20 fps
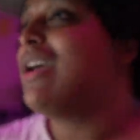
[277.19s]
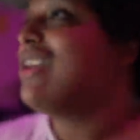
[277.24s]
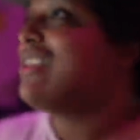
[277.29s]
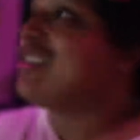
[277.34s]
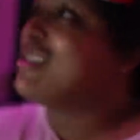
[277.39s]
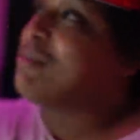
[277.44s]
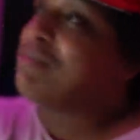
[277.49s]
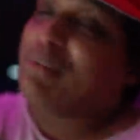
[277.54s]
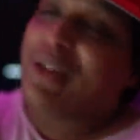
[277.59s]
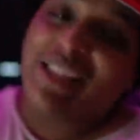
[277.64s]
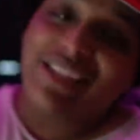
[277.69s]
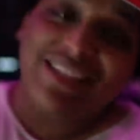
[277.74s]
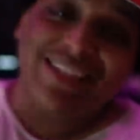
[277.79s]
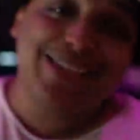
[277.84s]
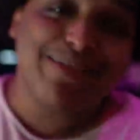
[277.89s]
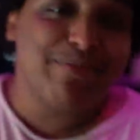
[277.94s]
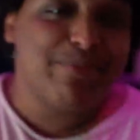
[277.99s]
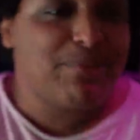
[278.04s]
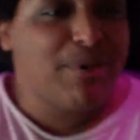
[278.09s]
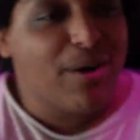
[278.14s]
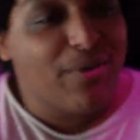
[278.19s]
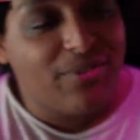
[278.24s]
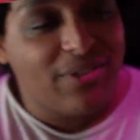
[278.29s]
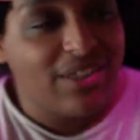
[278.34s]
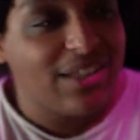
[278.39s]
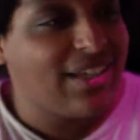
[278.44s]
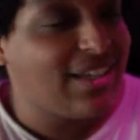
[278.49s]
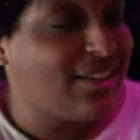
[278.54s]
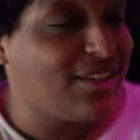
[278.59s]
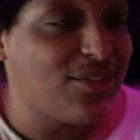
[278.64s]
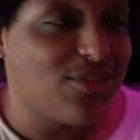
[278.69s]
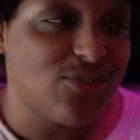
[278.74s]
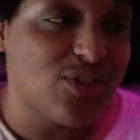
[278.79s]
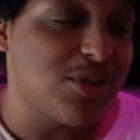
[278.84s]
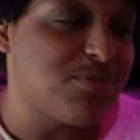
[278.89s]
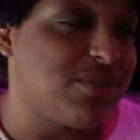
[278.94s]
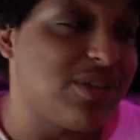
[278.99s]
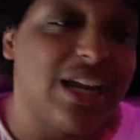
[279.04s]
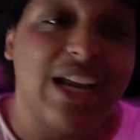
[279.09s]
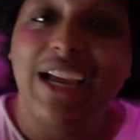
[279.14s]
There's a playlist up above and a link in the
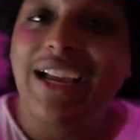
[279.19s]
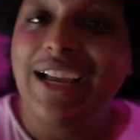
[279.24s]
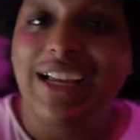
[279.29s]
description.